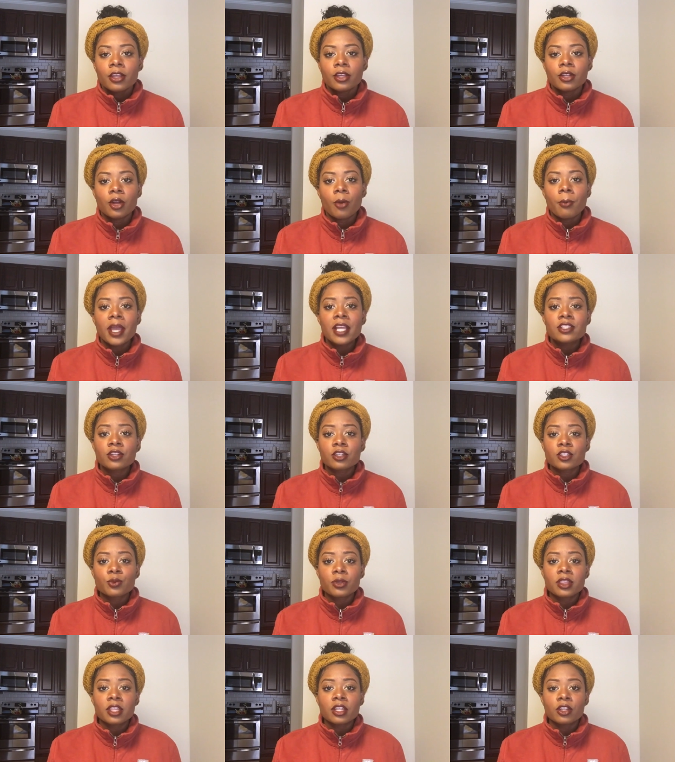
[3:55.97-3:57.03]
Make sure it's
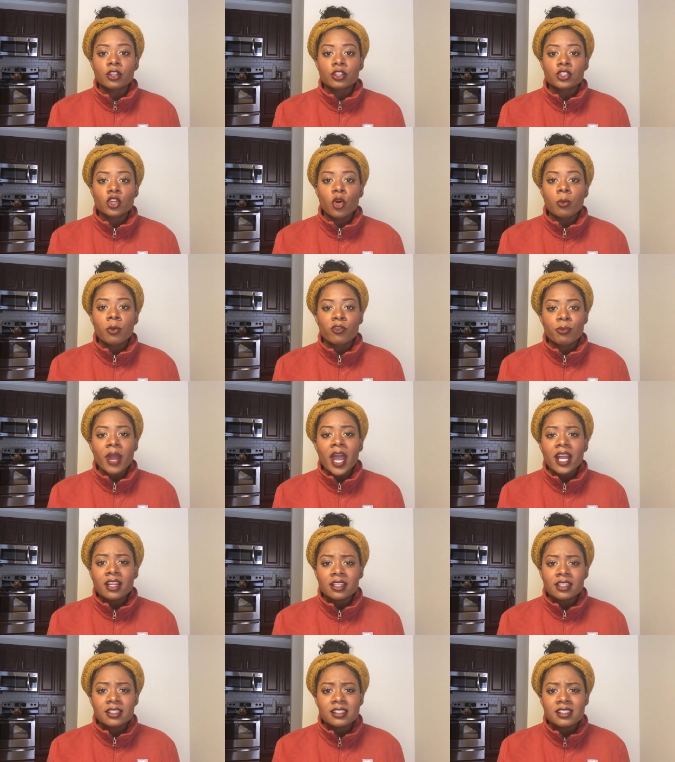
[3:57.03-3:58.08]
within your scope of
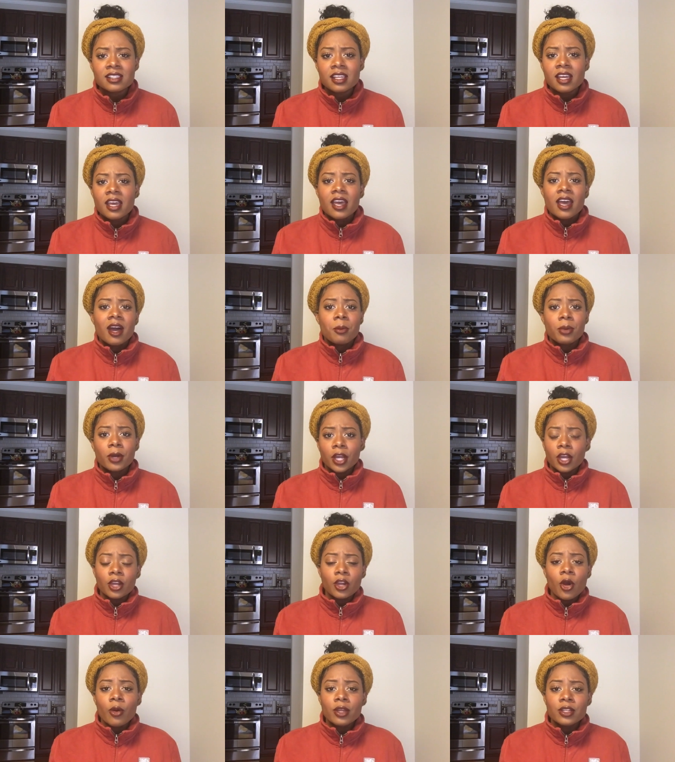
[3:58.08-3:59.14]
practice.
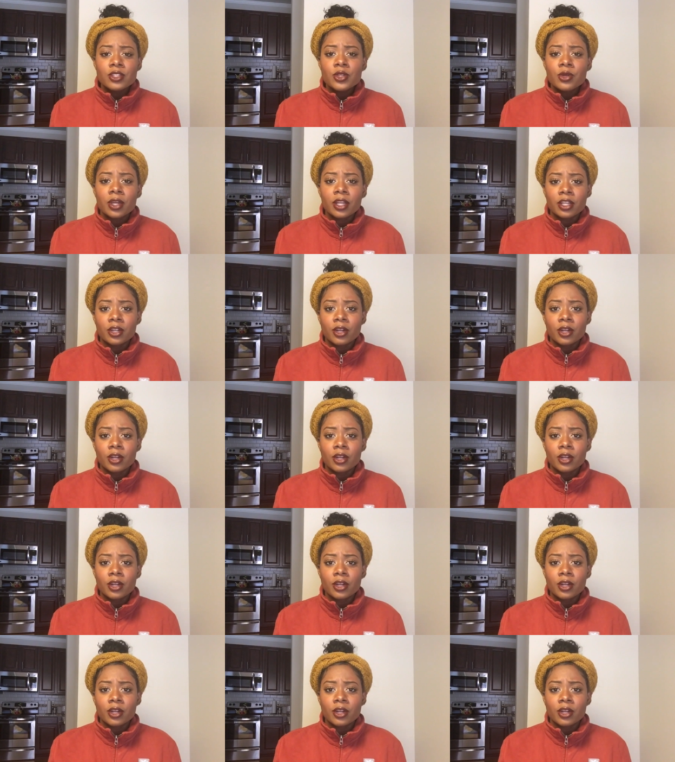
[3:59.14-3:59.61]
But go and do it.